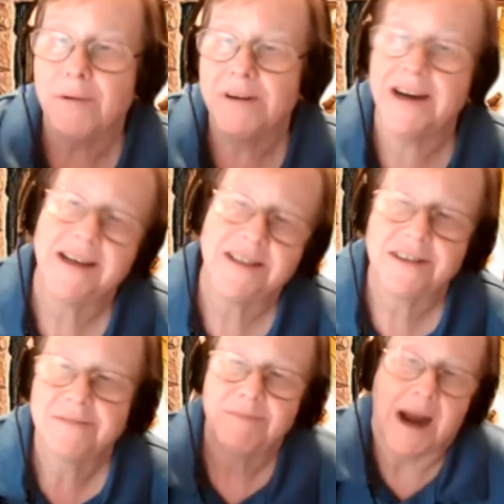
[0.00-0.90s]
Nowadays,
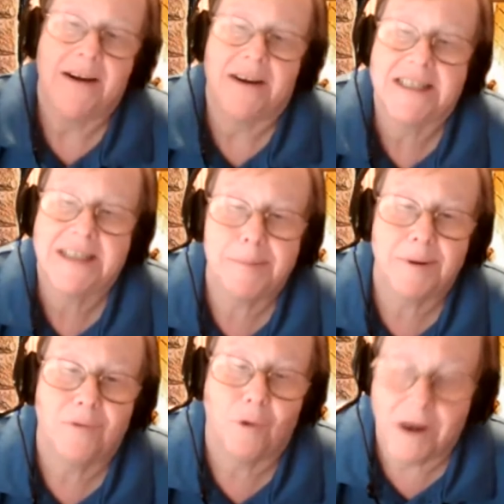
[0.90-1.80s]
I accept
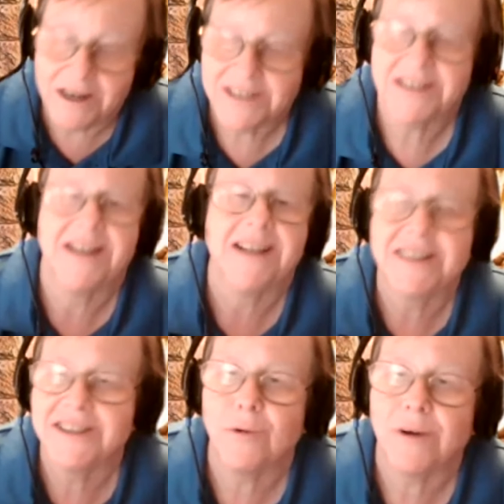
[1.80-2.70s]
the voice and say,
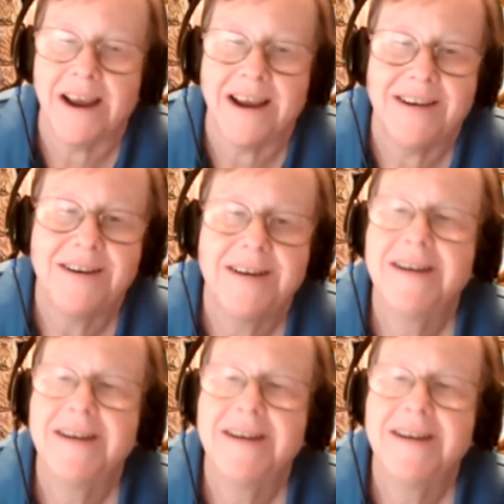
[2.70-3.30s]
this is okay.